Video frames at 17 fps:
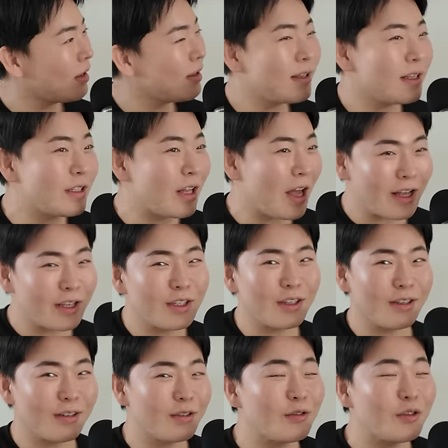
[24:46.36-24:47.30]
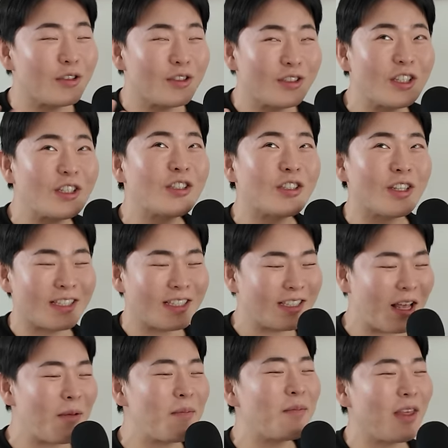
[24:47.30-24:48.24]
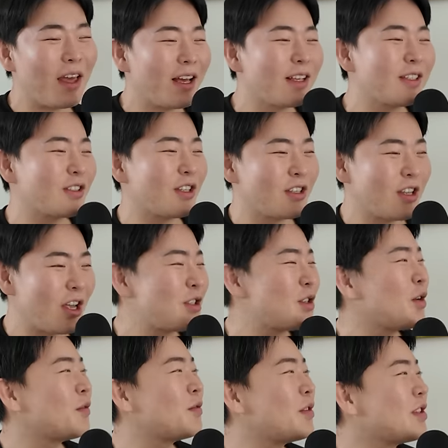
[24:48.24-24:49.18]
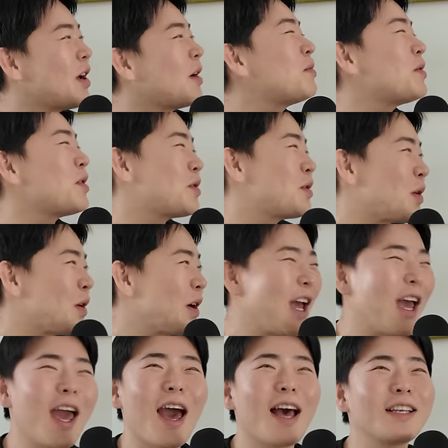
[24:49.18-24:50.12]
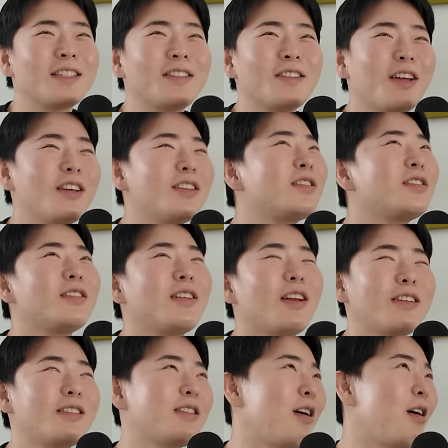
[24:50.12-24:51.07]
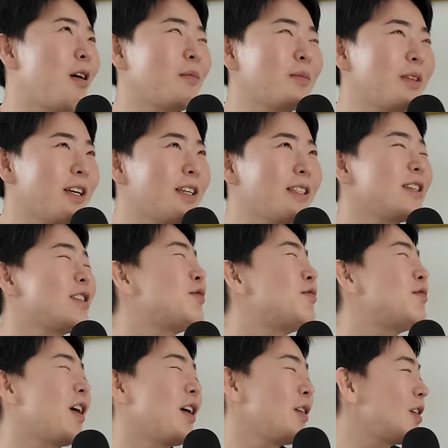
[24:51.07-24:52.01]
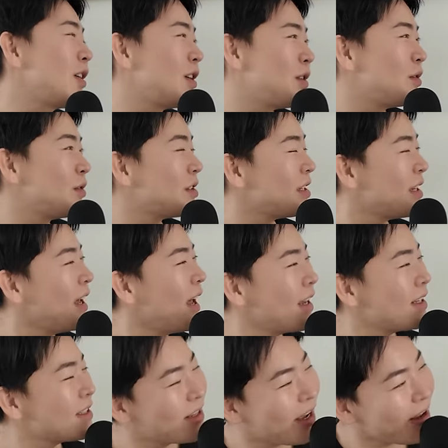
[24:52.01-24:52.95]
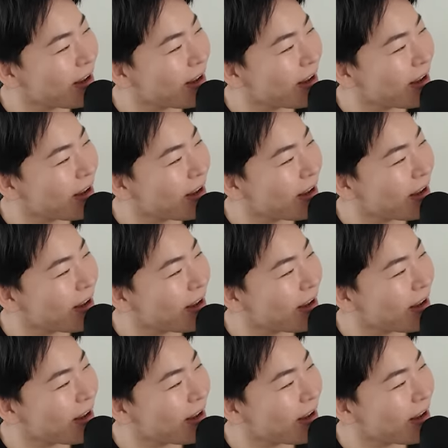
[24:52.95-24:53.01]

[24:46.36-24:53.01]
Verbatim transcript: But it, as it's the same thing as the nature of your dumpster story. It has it's, it's harmless. It's very cute. It's